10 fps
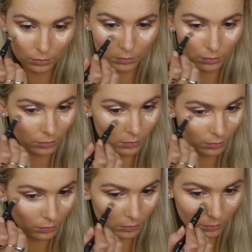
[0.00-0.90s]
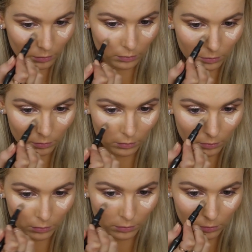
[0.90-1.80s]

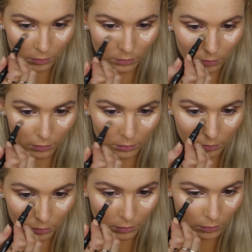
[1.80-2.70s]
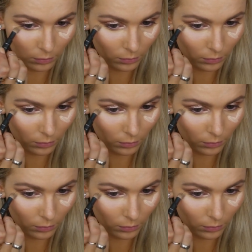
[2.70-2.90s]
(silence)